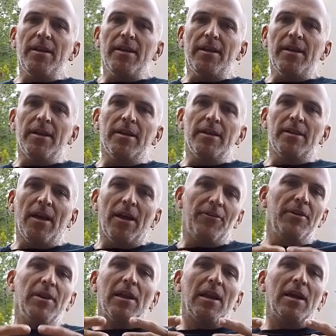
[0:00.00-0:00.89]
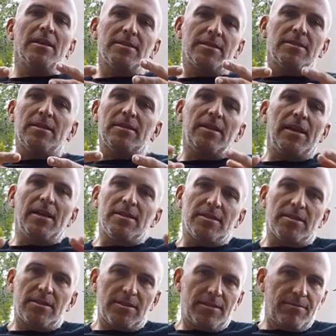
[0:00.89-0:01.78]
I realized
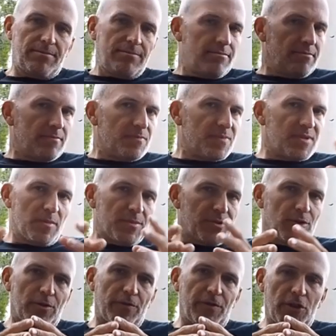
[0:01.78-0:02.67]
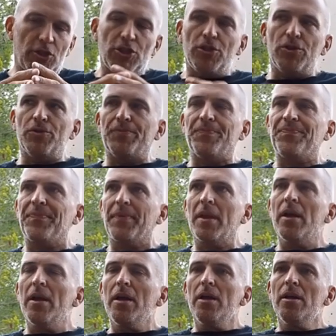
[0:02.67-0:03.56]
there's some sort of issue.
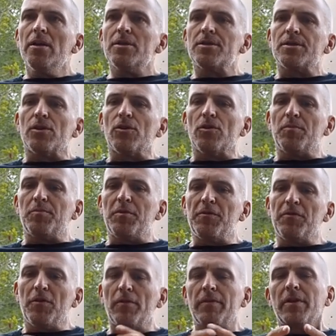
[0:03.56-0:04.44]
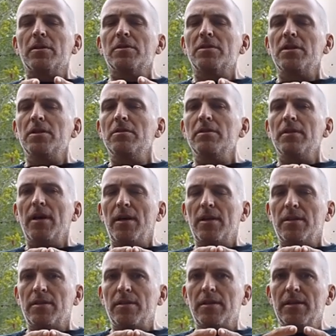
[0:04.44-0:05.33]
So before we continue that,
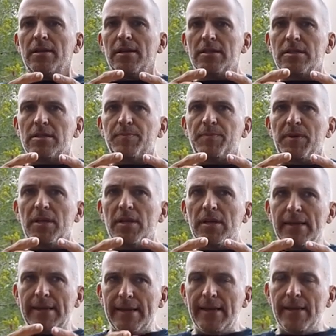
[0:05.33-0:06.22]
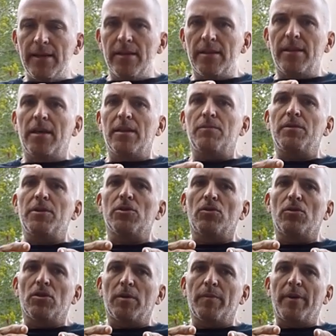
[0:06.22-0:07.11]
let's be clear that we
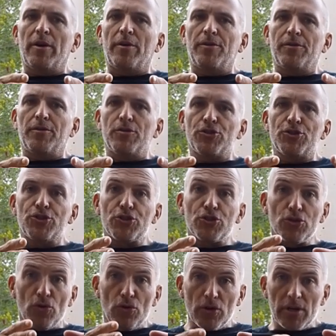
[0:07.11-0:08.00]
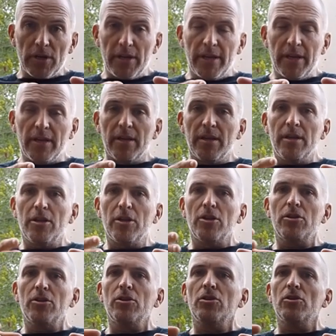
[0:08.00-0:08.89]
talk about snorkeling,
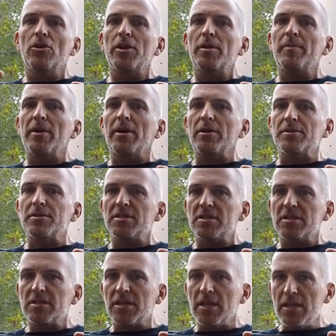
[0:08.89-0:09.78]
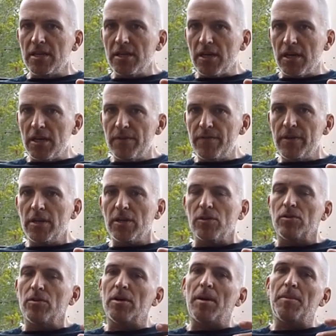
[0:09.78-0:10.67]
not about skin diving
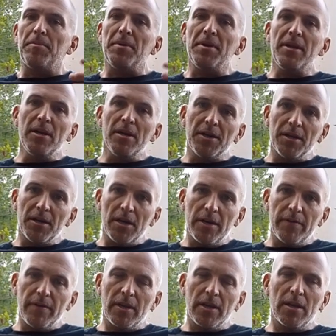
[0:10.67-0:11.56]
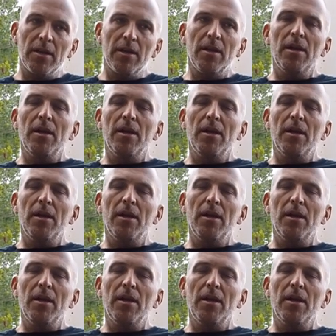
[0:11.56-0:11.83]
or apnea diving.